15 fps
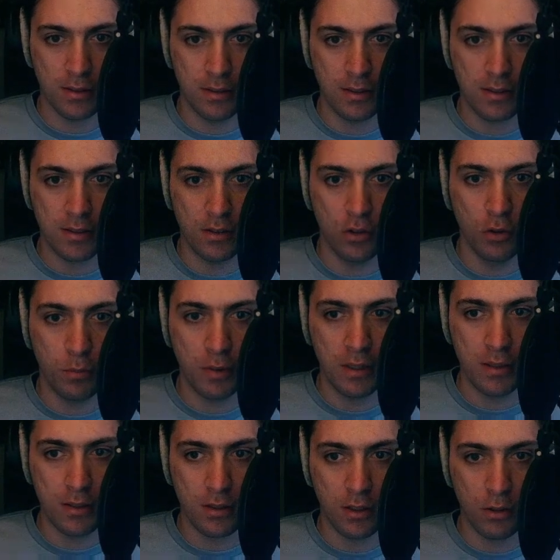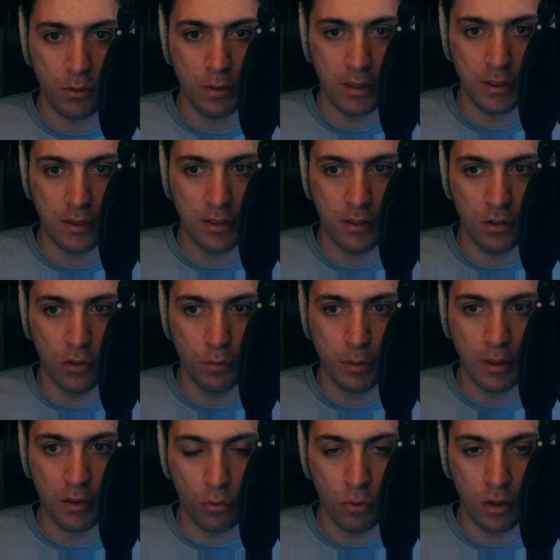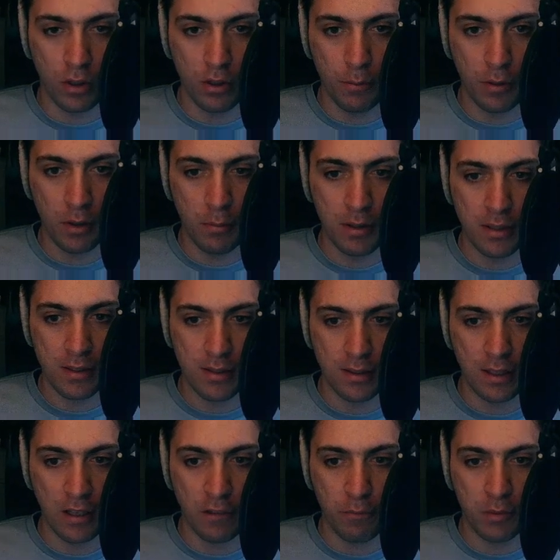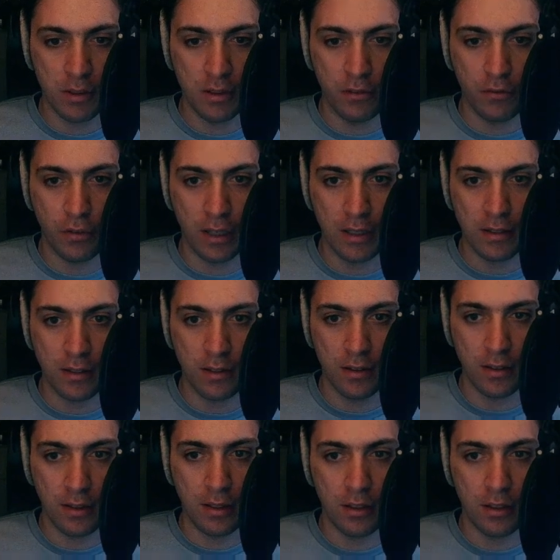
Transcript: this loop is already looping through all the parameters that have been defined in the